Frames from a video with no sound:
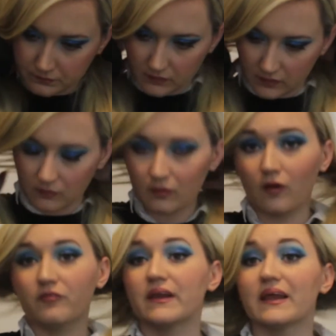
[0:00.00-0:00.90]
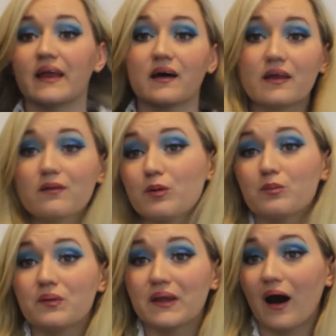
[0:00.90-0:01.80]
So obviously that is
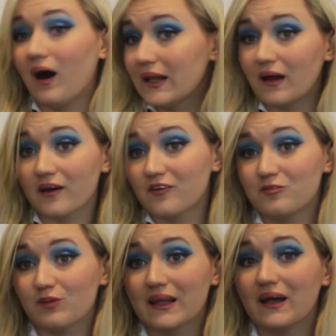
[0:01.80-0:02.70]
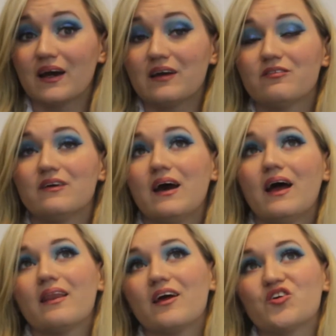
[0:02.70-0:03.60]
probably the highlight of my life
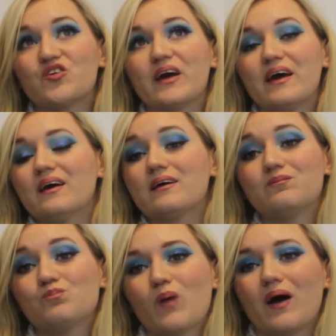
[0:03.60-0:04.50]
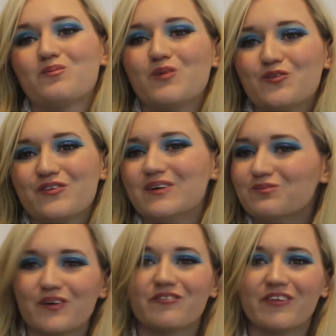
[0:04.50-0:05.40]
this year. I've moved
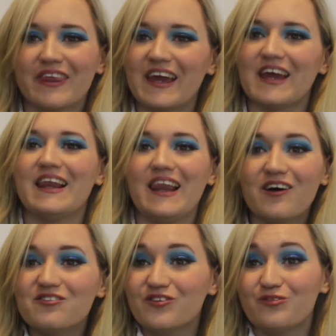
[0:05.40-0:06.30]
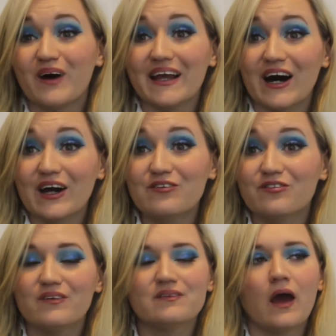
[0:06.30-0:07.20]
in with the love of my life,
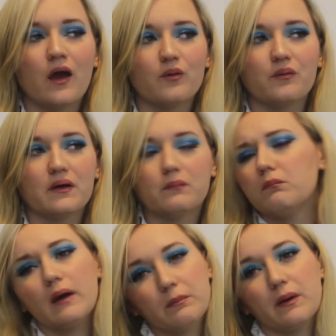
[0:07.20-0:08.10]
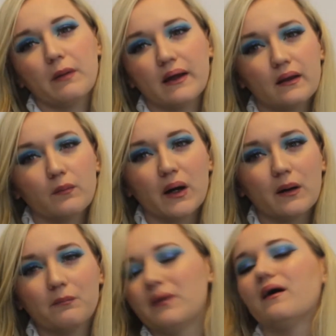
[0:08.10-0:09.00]
who it may be a pain in the
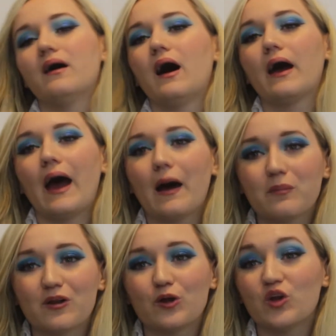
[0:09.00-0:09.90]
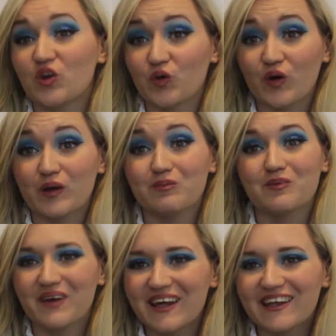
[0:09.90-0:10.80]
butt, but I absolutely adore him
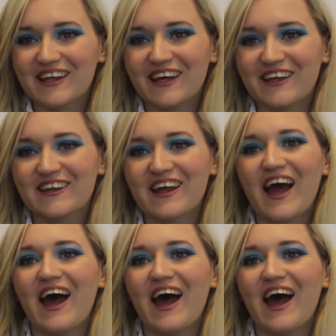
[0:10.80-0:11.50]
to pieces.